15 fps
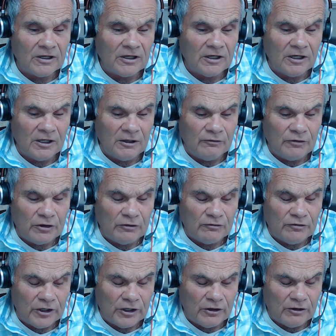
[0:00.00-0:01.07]
of
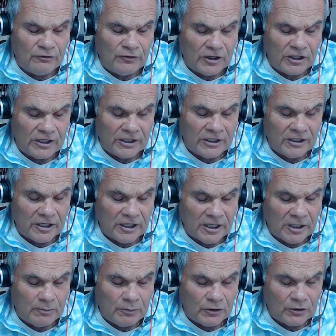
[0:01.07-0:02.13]
verifying
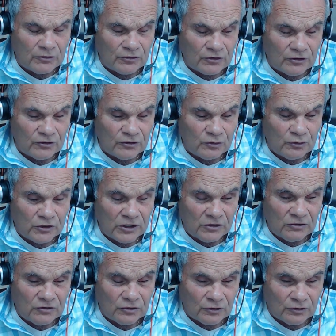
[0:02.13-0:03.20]
a person's
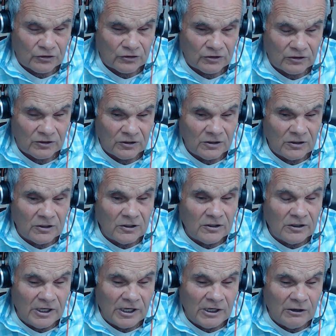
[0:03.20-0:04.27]
credentials.
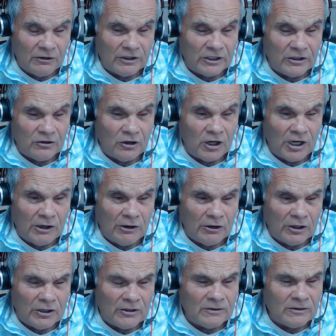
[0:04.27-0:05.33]
Now, in
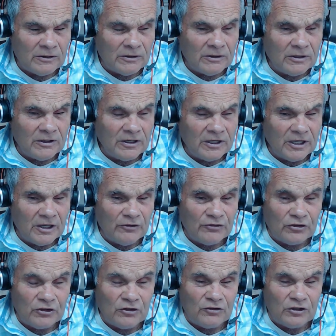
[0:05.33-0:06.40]
our
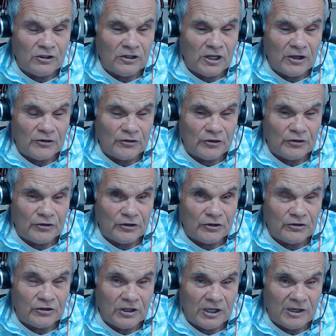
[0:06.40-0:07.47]
FCC license
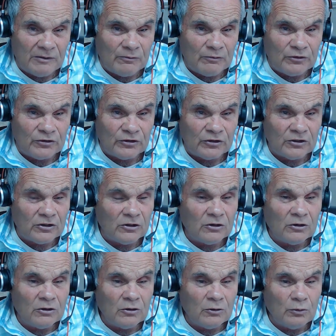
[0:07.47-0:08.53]
exams,
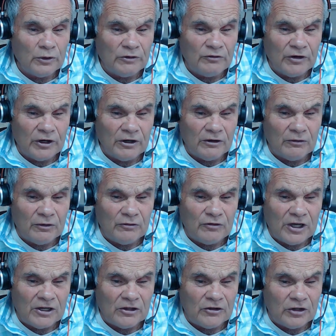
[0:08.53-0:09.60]
we
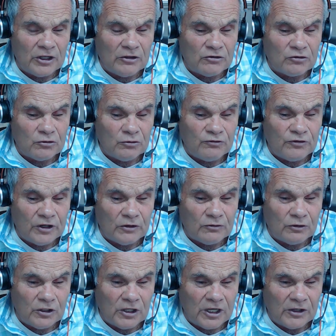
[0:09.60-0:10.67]
validate through
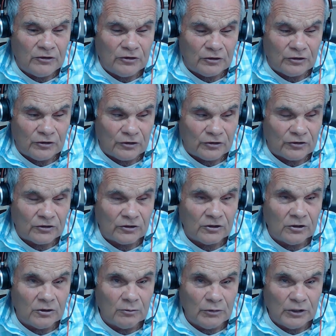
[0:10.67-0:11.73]
federal licenses
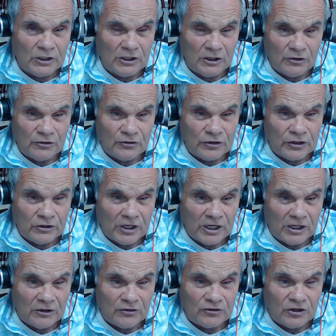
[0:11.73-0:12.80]
because the
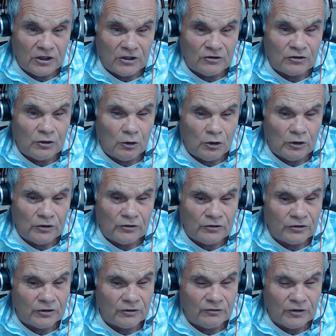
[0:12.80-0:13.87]
United States
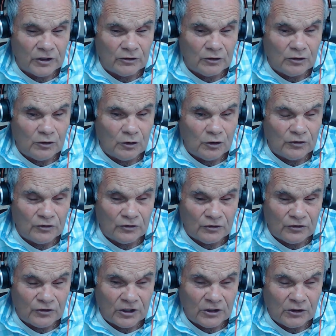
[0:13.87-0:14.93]
courts, the federal courts and
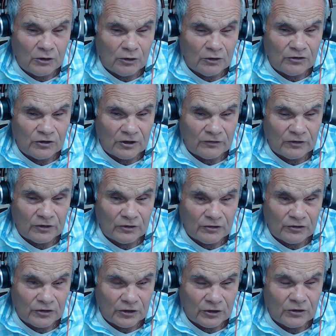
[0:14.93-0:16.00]
state courts have
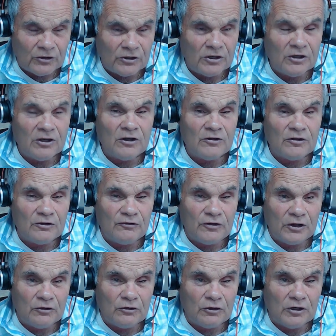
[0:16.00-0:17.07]
considered the
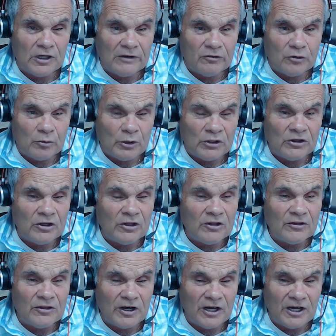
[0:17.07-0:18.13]
federal government
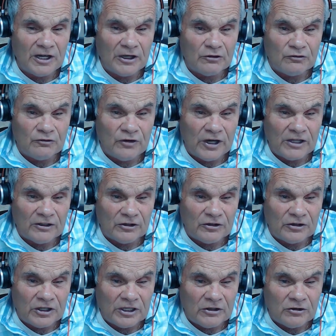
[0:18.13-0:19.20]
the highest
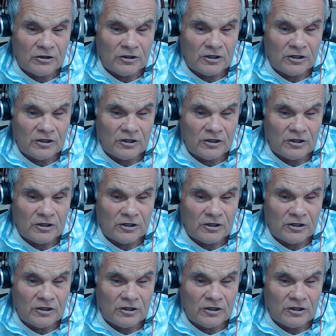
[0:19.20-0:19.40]
validator